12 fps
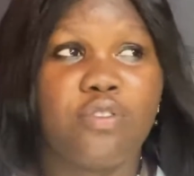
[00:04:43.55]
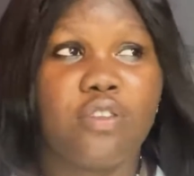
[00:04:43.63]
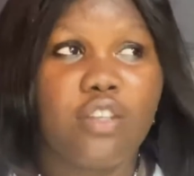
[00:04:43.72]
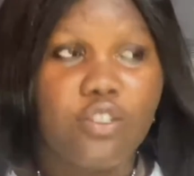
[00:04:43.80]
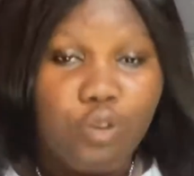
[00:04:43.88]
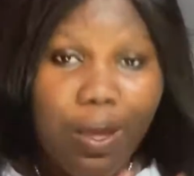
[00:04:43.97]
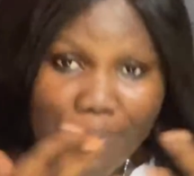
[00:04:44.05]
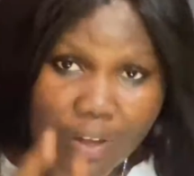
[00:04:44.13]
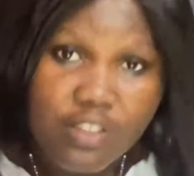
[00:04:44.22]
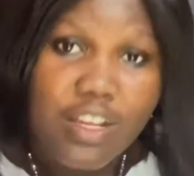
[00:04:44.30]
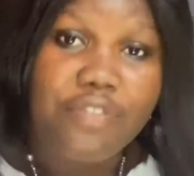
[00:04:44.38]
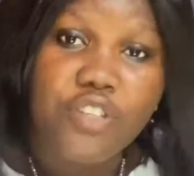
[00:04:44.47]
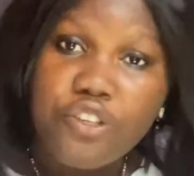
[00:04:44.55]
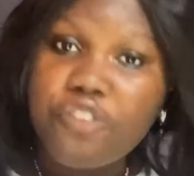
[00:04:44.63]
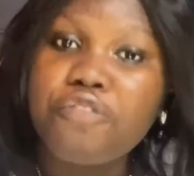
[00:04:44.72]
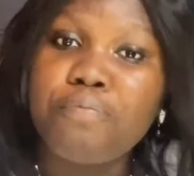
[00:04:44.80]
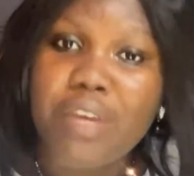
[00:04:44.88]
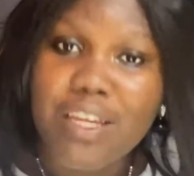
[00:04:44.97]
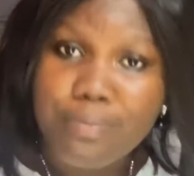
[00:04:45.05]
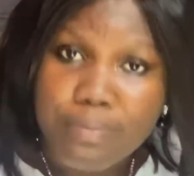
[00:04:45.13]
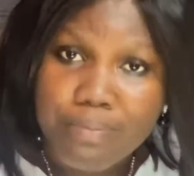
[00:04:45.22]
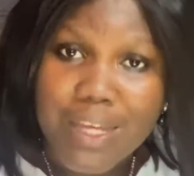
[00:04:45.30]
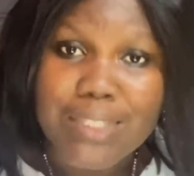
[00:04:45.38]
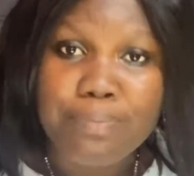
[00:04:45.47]
So after you've
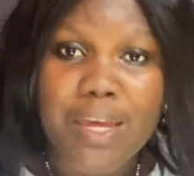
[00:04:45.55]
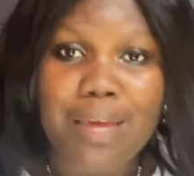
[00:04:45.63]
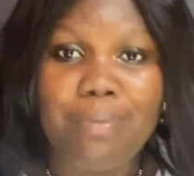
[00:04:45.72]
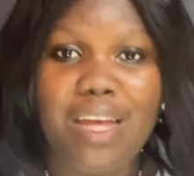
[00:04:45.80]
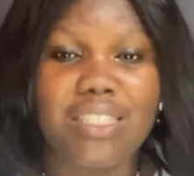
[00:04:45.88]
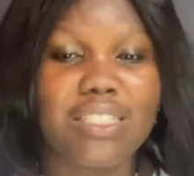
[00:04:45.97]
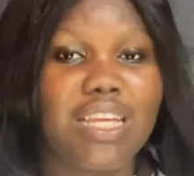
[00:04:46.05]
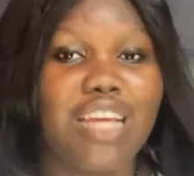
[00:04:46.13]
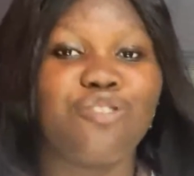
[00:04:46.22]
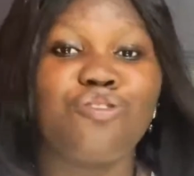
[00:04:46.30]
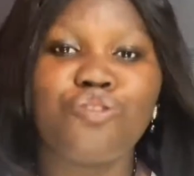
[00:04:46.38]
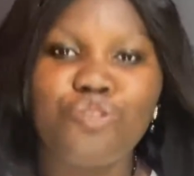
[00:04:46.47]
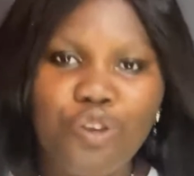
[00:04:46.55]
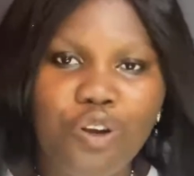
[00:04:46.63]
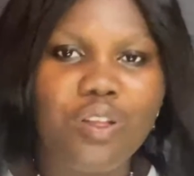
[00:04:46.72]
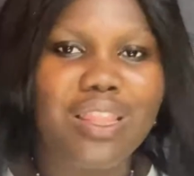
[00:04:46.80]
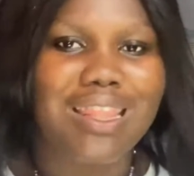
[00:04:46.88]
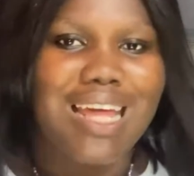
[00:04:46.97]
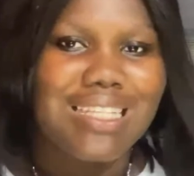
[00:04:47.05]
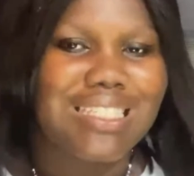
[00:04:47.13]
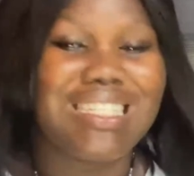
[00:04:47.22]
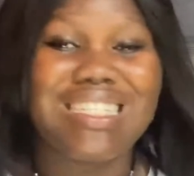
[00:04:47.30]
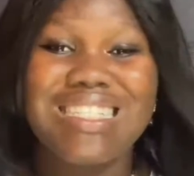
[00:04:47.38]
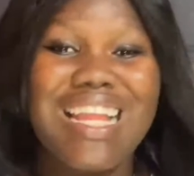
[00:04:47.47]
made payment, ensure that
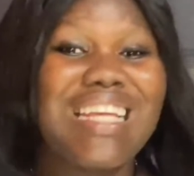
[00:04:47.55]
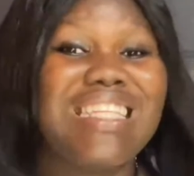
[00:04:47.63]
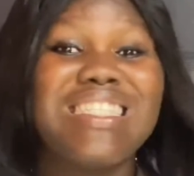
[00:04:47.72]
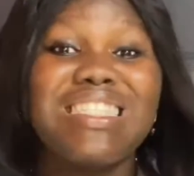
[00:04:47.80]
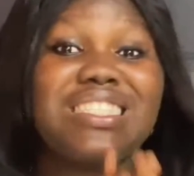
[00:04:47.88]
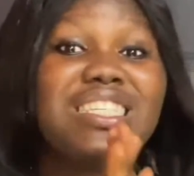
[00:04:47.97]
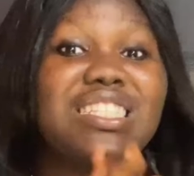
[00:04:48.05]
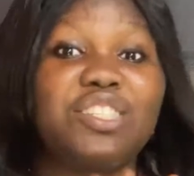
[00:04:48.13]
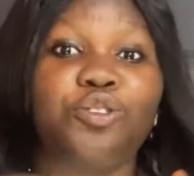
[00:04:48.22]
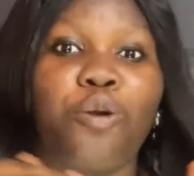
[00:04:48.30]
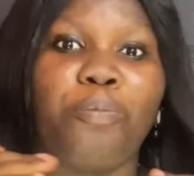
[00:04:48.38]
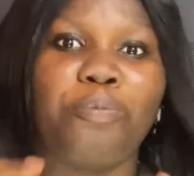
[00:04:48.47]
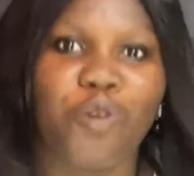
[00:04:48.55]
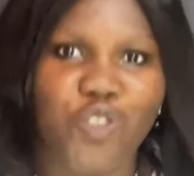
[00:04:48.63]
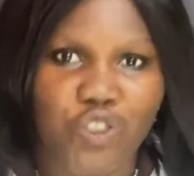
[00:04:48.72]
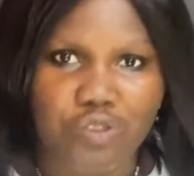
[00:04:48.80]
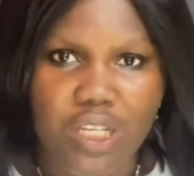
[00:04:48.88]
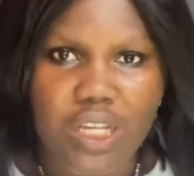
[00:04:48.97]
it is compulsory,